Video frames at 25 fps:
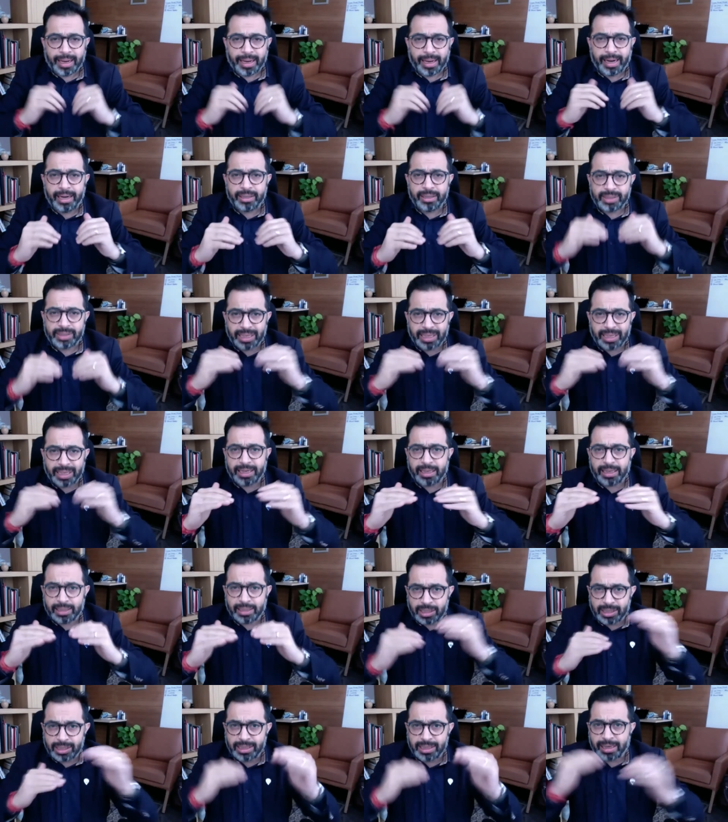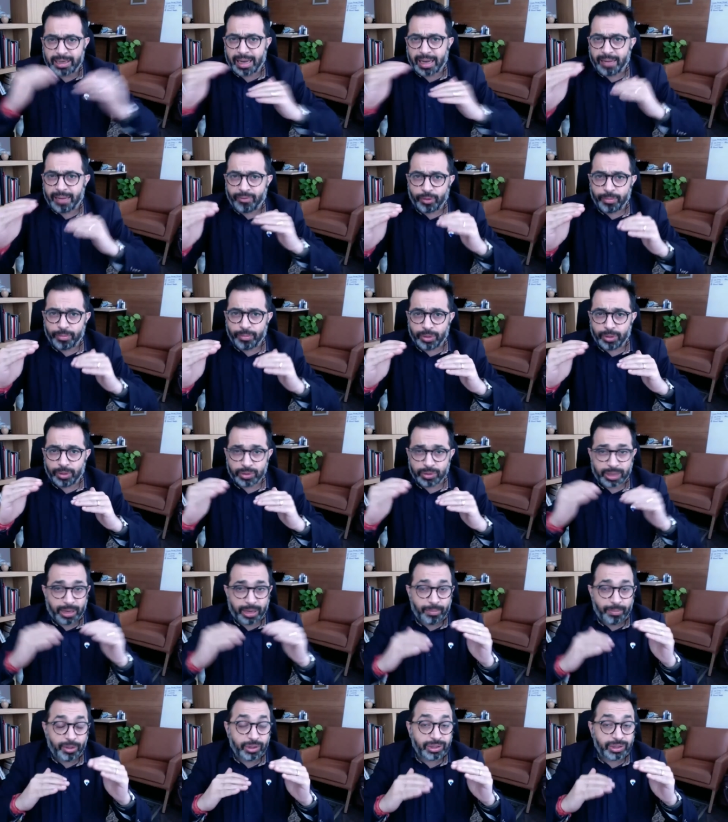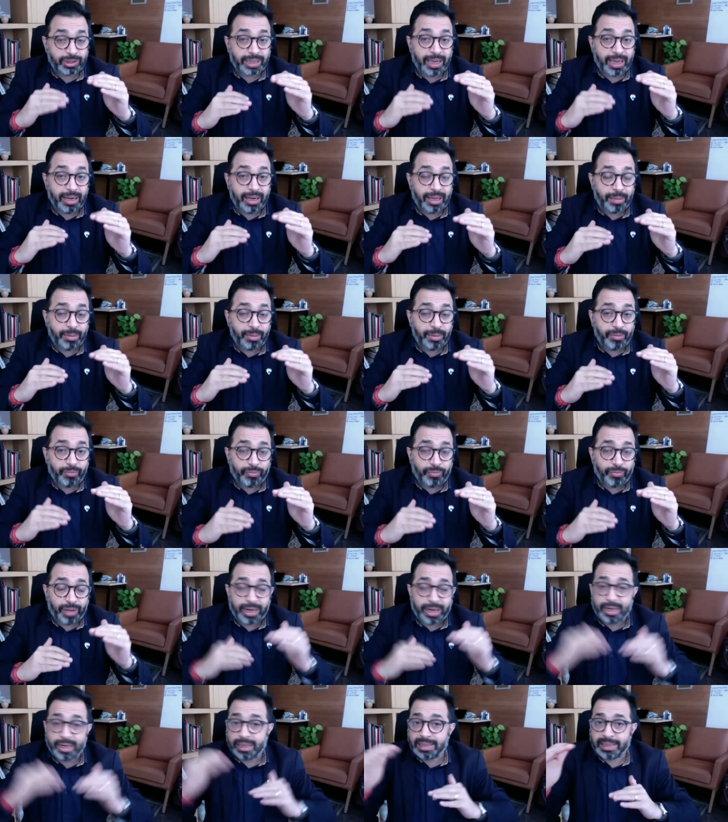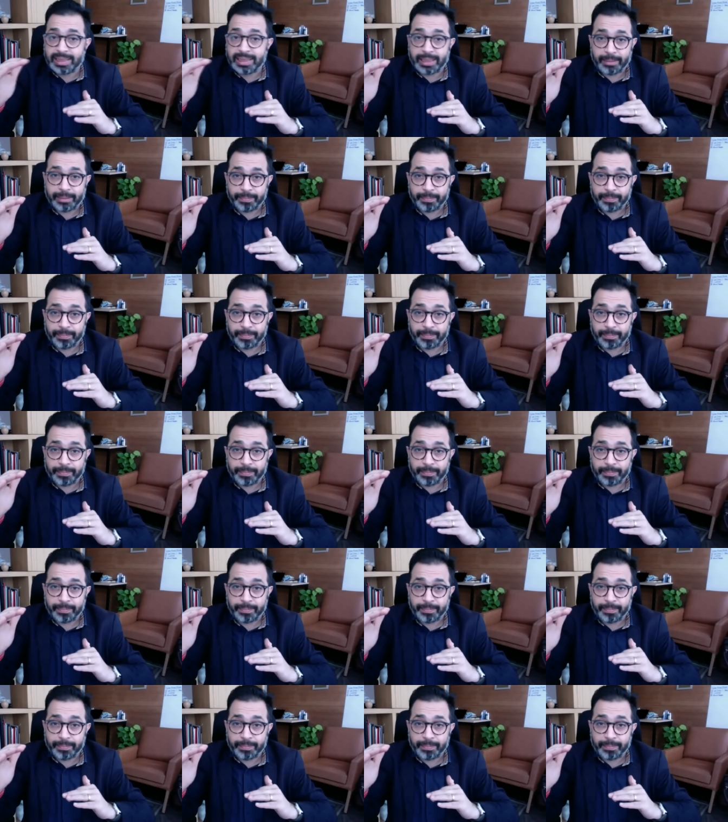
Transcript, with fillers: and say that this is a time for me to scale because scale can be very risky